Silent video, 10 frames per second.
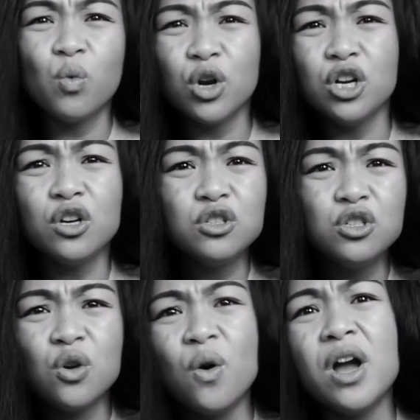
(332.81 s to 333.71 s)
What are you
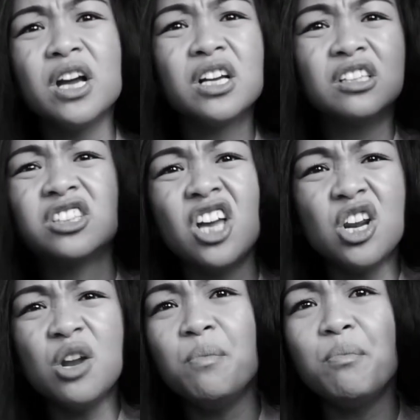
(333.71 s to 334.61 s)
doing?
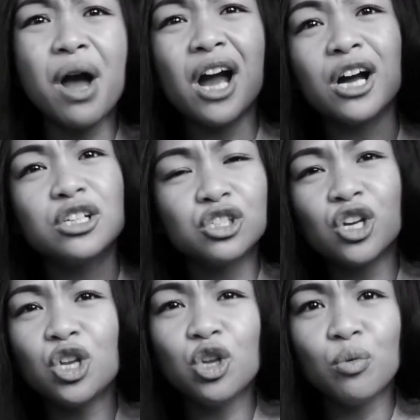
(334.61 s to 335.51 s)
Send them back.
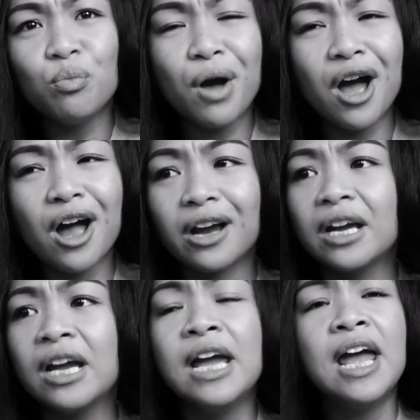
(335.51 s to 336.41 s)
Send them back.
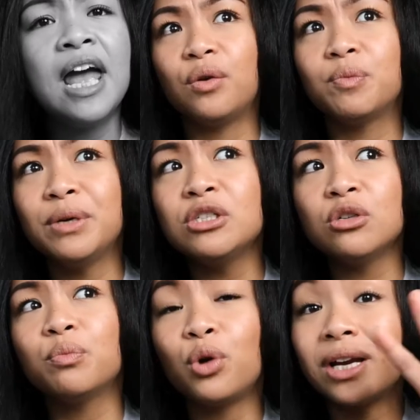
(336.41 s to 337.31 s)
It would be
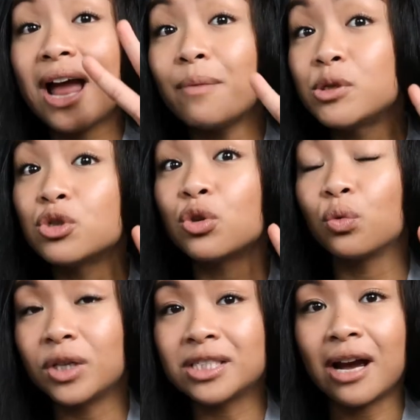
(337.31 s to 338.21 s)
to the point, it happened to us
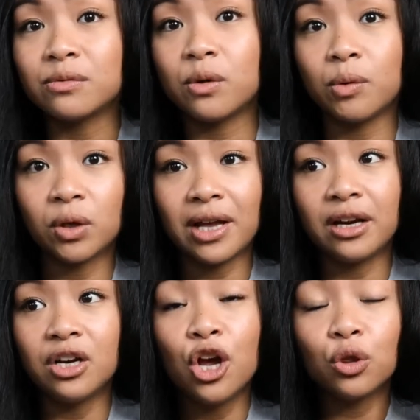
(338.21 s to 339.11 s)
three times while we were in
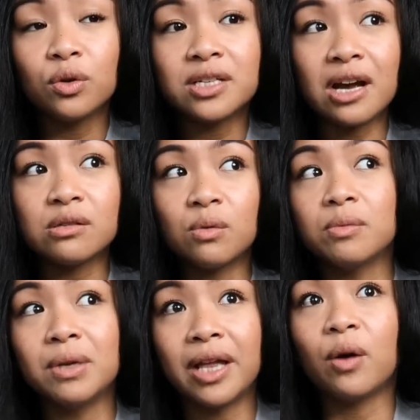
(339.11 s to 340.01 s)
line. Three times. We
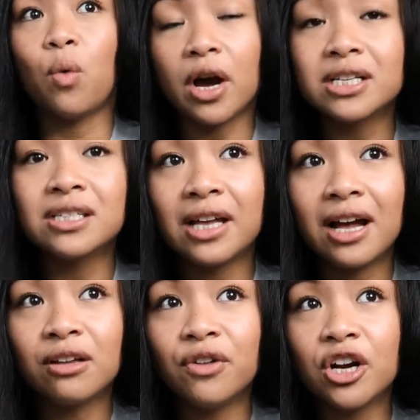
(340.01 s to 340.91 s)
would be like walking to the
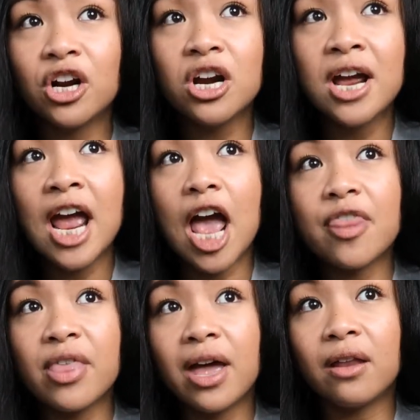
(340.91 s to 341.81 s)
elevator,
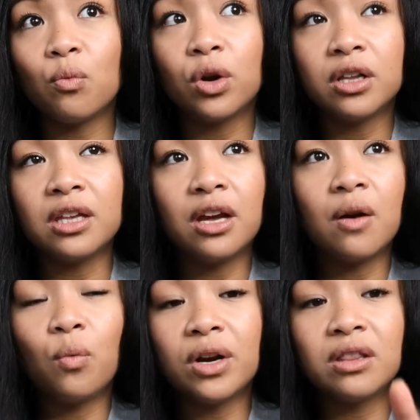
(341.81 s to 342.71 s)
and then one of
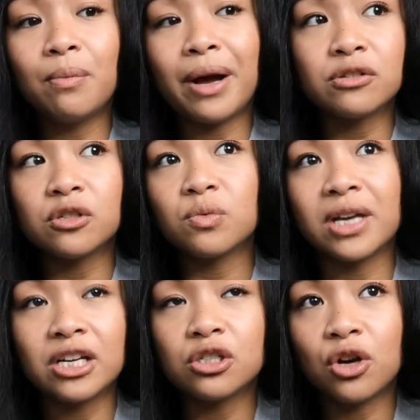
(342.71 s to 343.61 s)
the bouncers would
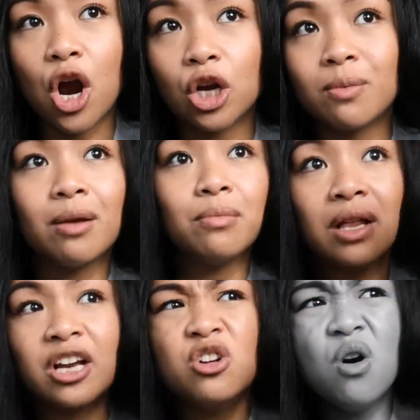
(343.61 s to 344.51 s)
get into an argument and be
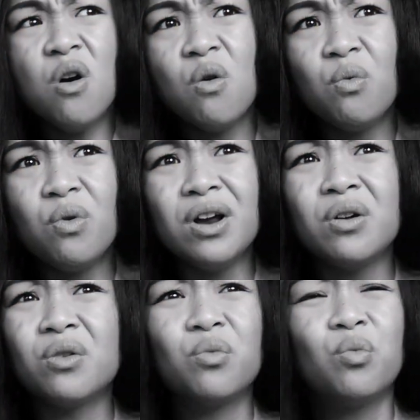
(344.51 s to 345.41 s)
like, no,
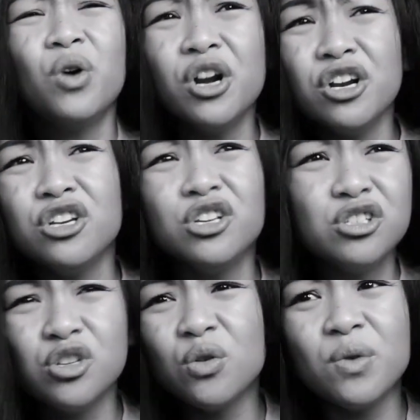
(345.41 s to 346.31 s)
what are you
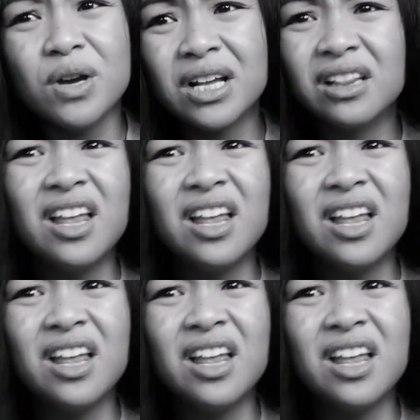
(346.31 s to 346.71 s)
doing?